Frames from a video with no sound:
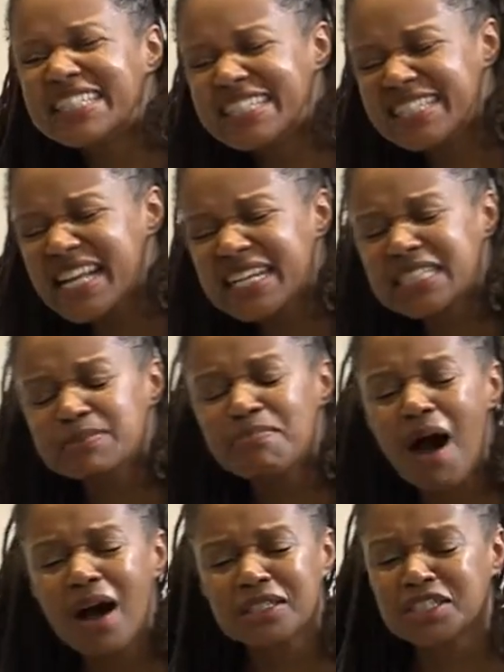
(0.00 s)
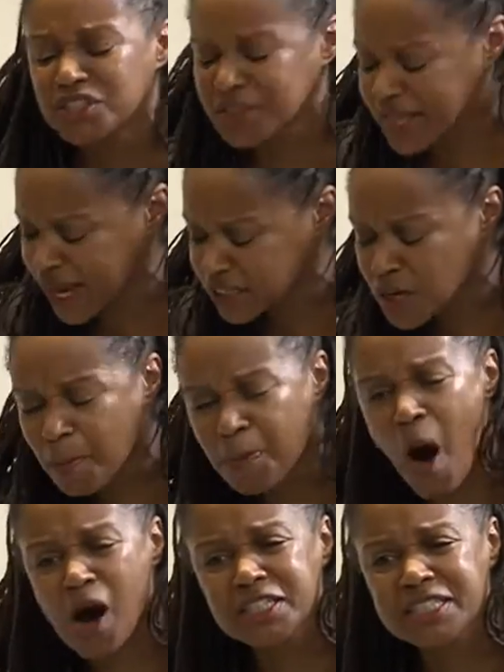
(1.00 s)
6 months to get to
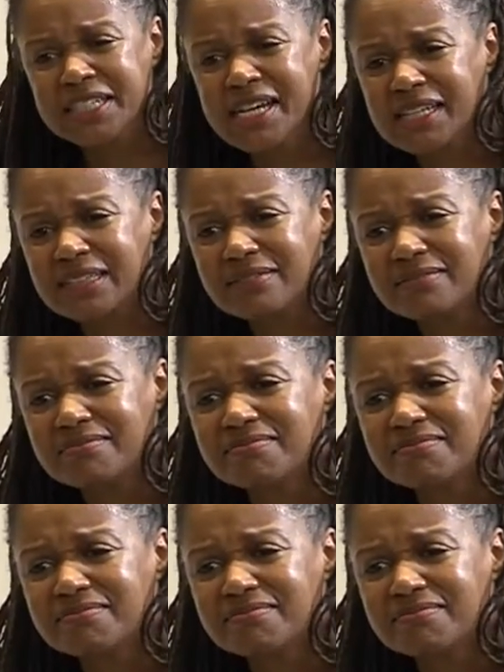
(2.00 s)
Boston,